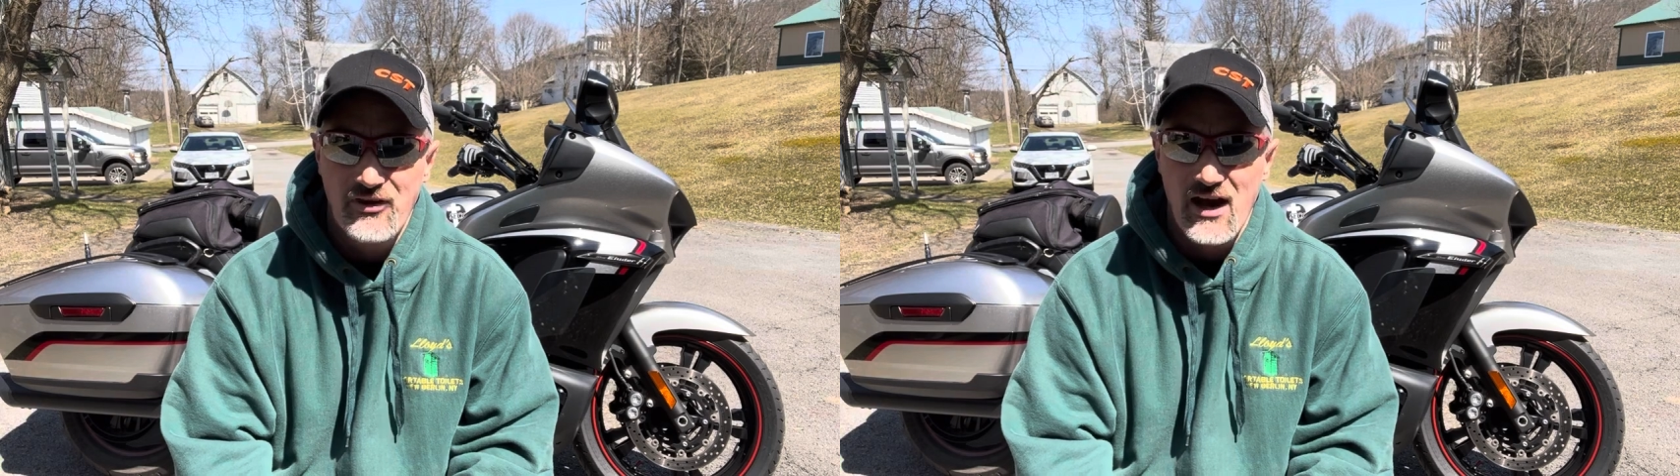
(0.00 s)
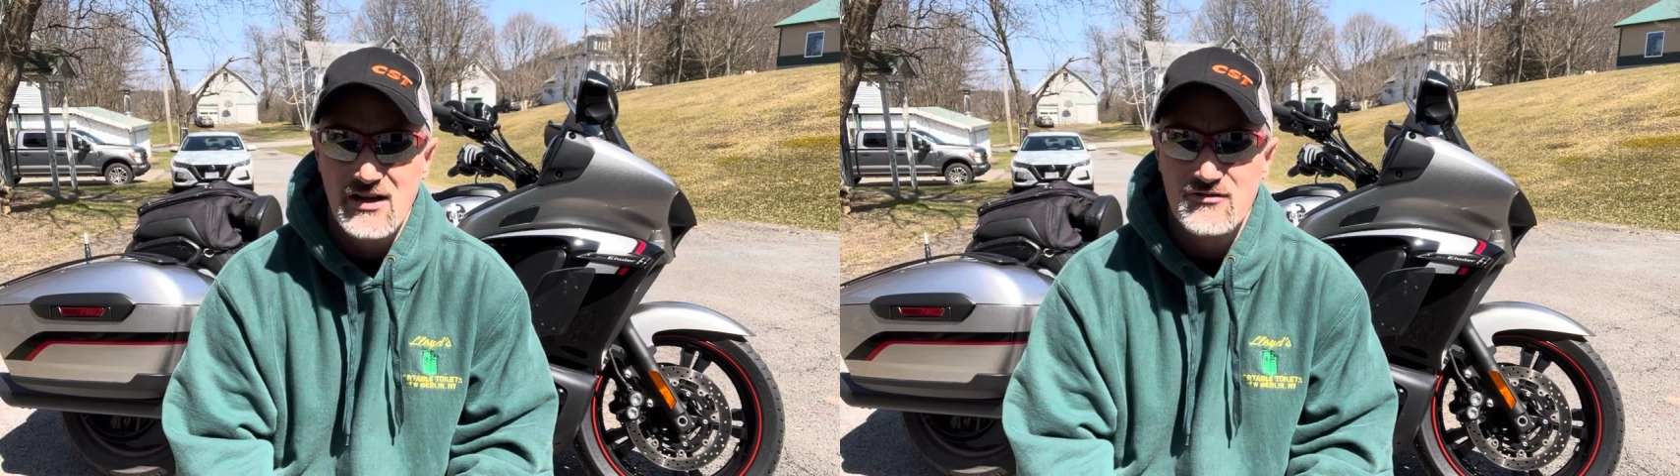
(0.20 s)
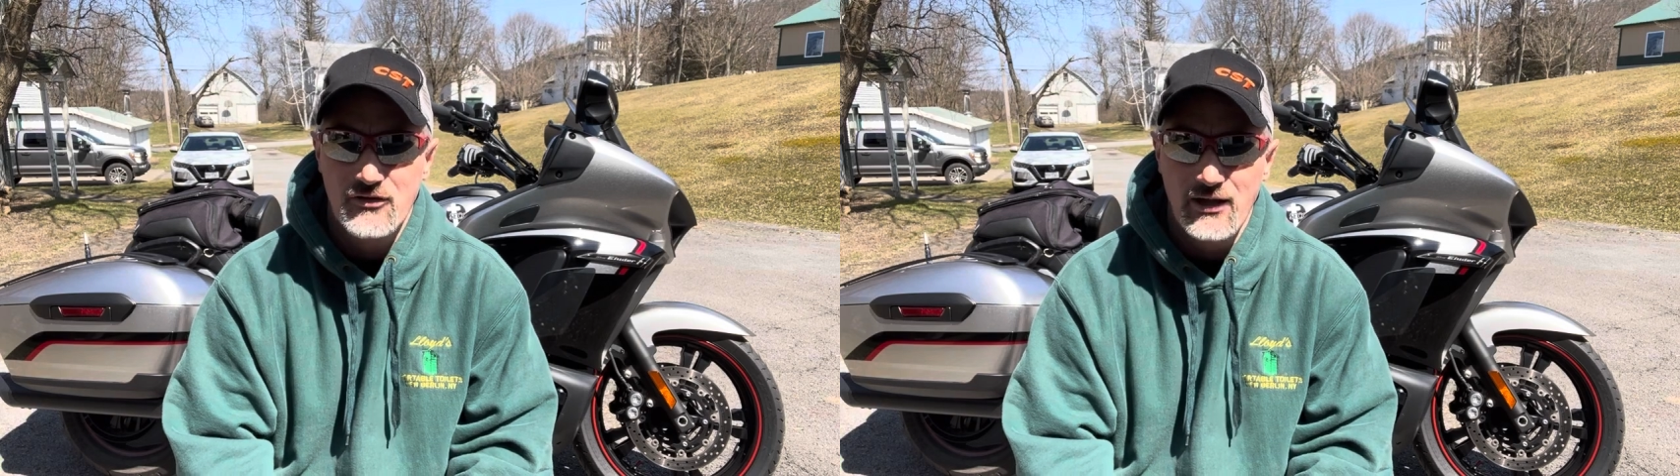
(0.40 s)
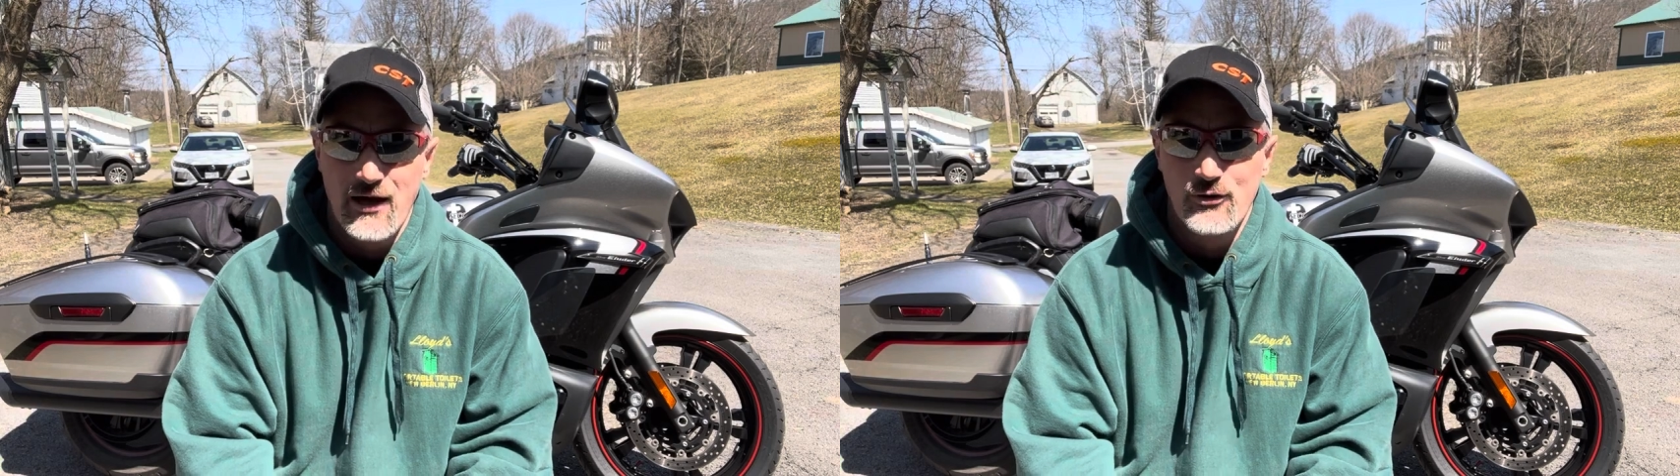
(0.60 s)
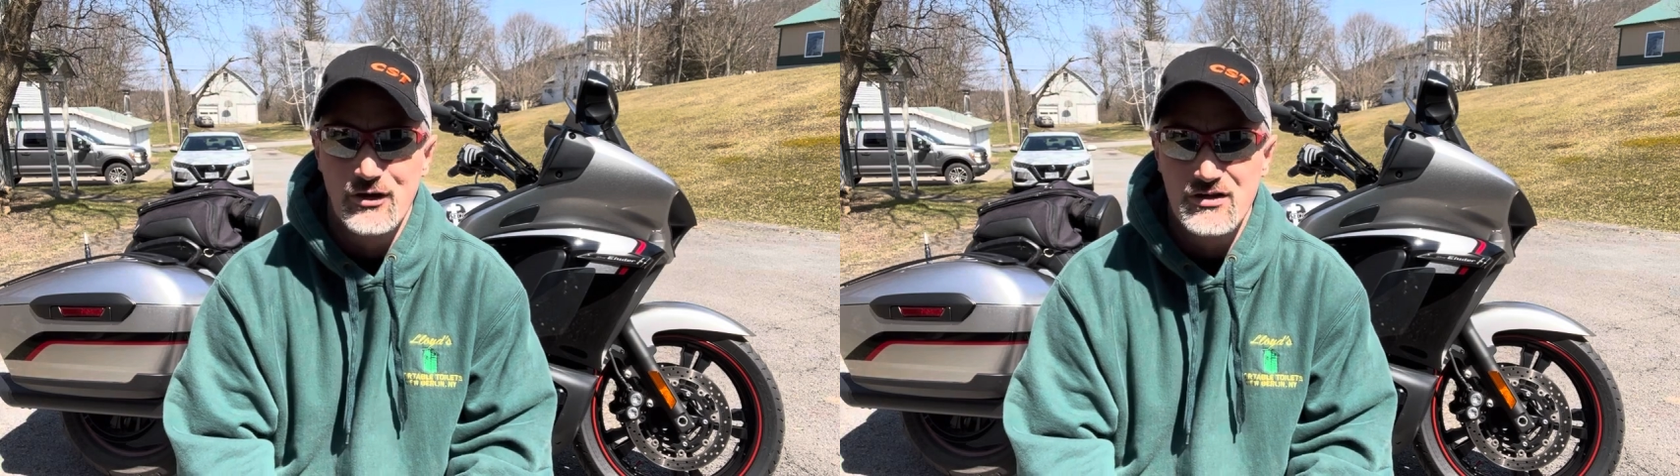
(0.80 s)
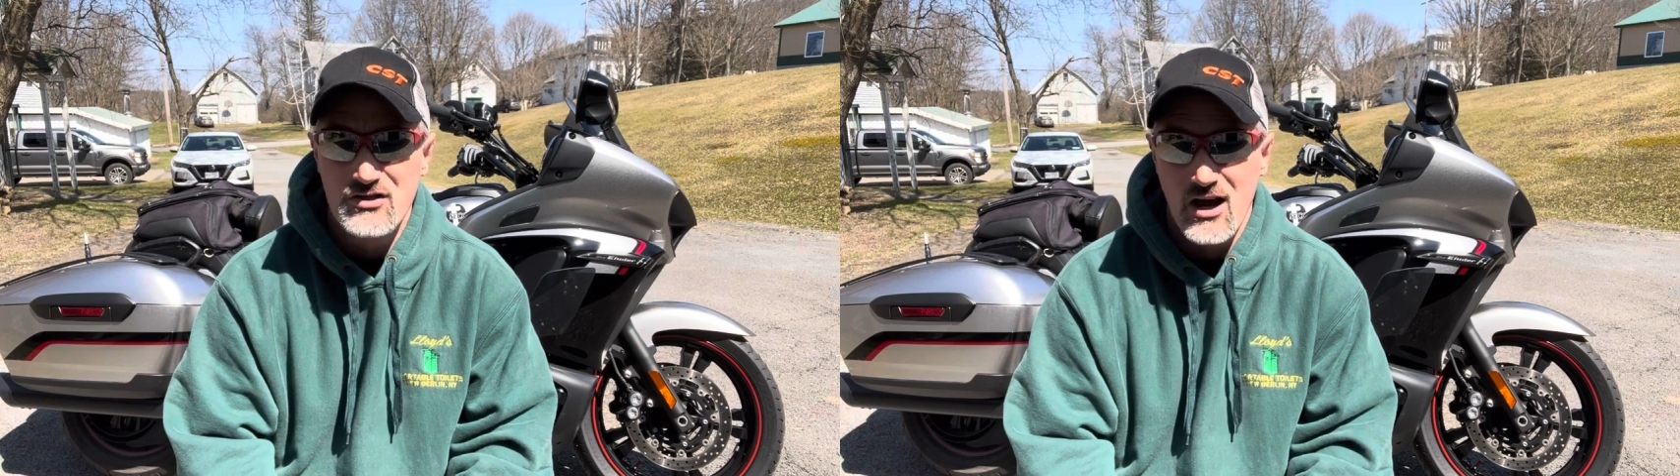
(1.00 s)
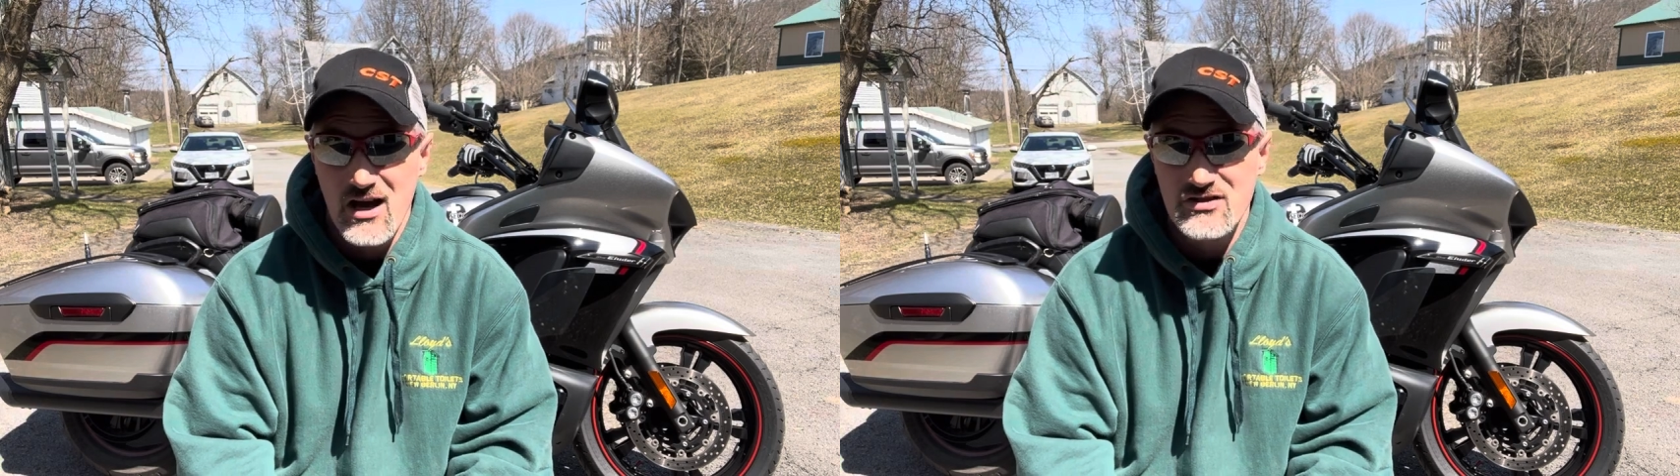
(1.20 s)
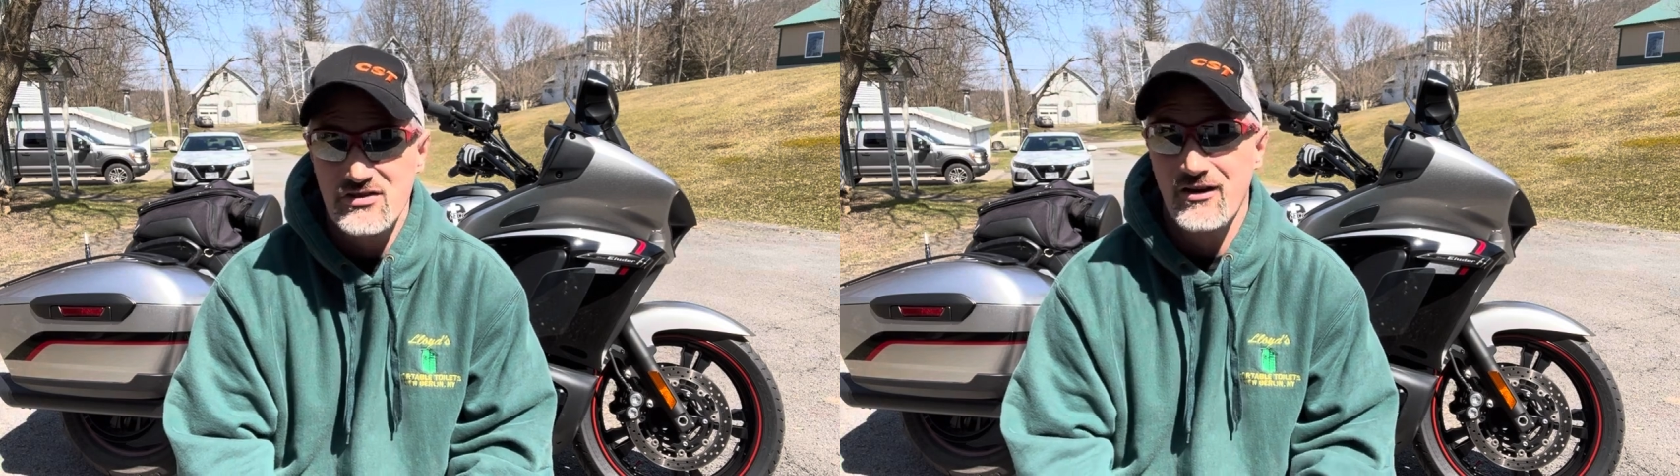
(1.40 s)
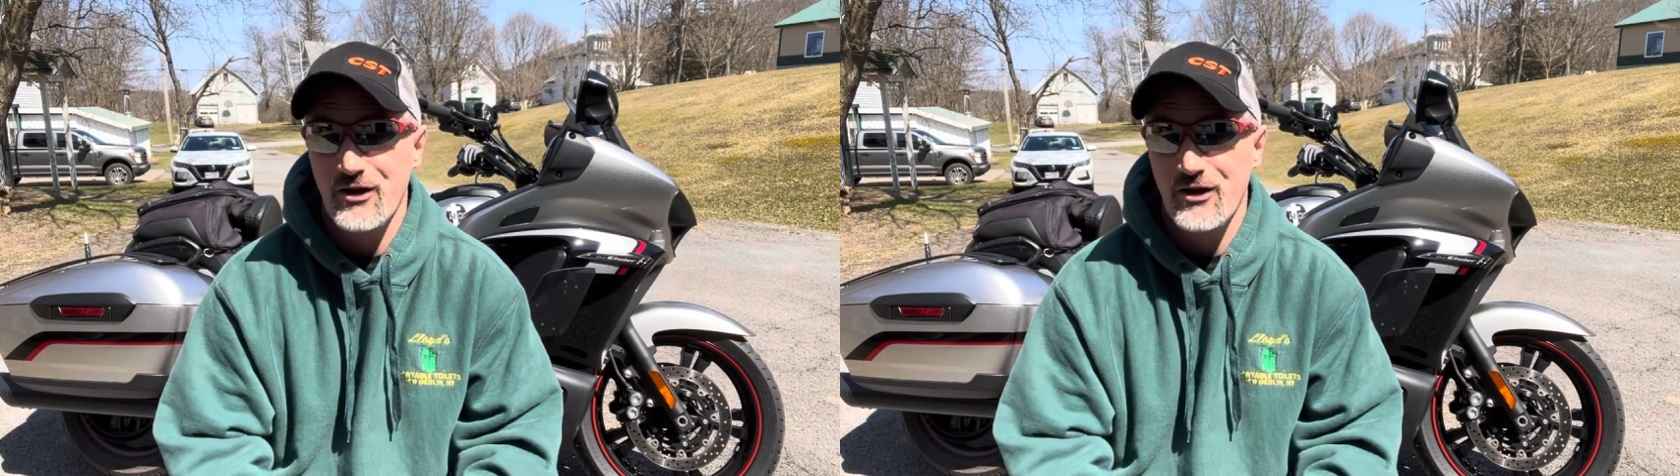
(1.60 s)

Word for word: fines for louder exhaust.